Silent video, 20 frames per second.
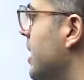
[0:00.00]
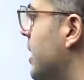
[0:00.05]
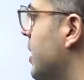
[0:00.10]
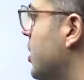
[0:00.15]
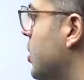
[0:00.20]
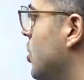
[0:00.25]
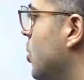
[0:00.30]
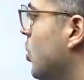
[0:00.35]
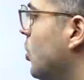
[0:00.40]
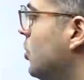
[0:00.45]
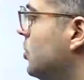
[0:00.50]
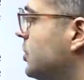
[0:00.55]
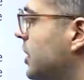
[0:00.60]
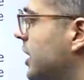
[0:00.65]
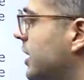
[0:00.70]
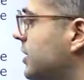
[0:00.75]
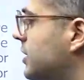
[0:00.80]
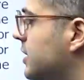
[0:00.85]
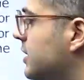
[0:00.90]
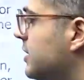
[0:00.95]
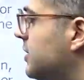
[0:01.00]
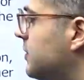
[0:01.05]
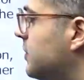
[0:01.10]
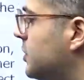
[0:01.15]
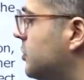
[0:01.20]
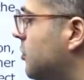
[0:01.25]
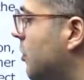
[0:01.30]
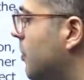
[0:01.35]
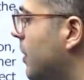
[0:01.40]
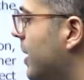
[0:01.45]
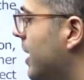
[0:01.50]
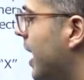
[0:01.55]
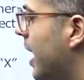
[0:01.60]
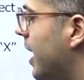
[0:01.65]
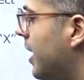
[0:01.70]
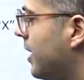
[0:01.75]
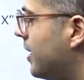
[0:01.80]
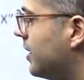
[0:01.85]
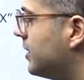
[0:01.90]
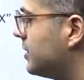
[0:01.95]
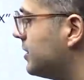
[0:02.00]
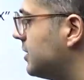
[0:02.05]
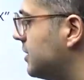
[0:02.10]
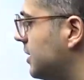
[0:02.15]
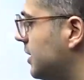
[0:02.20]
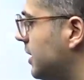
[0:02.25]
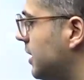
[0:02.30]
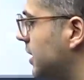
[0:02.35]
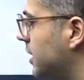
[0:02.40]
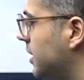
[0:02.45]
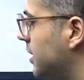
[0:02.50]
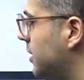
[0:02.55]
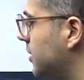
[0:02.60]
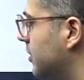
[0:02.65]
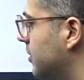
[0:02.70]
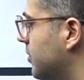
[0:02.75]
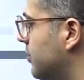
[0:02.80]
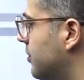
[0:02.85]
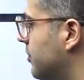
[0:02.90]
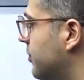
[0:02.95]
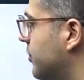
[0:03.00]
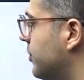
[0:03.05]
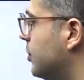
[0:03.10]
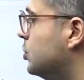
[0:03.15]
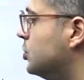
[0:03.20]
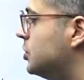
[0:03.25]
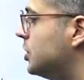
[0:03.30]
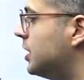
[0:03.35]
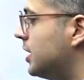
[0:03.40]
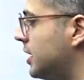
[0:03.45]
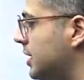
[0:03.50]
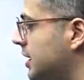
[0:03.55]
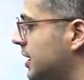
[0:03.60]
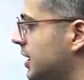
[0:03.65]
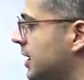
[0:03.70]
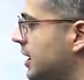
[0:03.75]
no changes which will be addressed future.